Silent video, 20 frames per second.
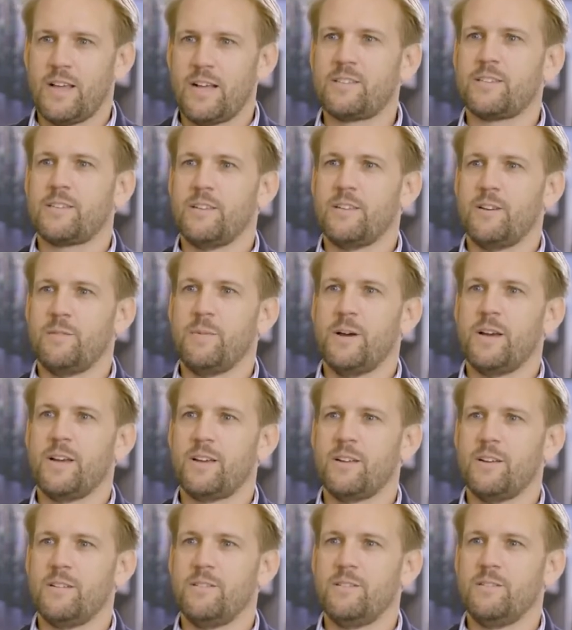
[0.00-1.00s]
that's going to
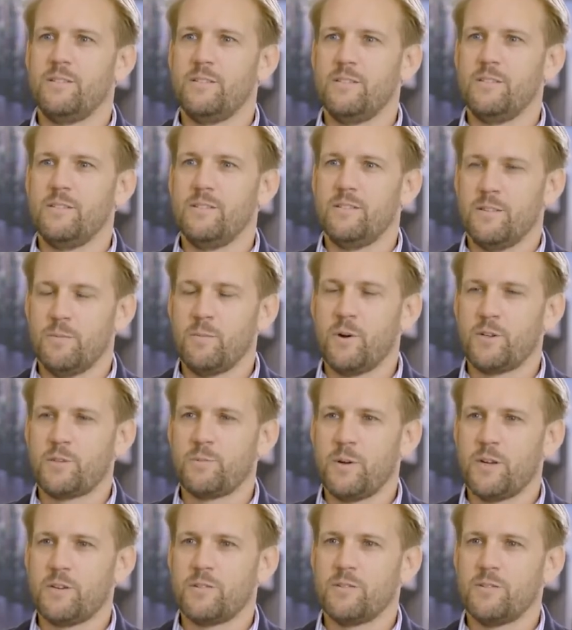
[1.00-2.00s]
make it the most
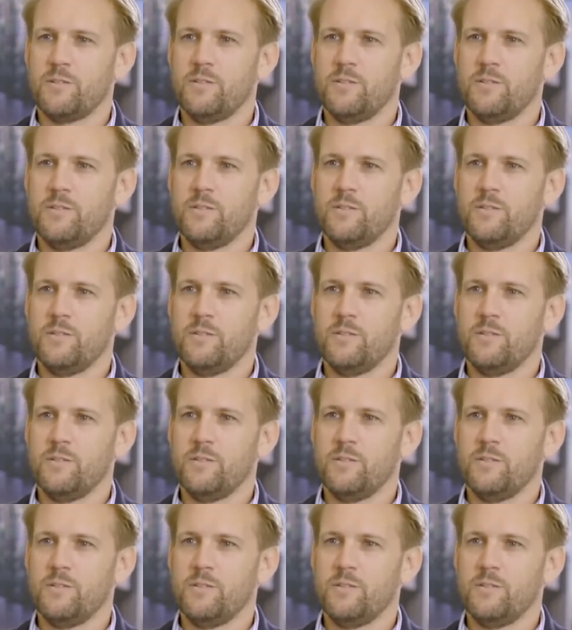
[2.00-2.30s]
special.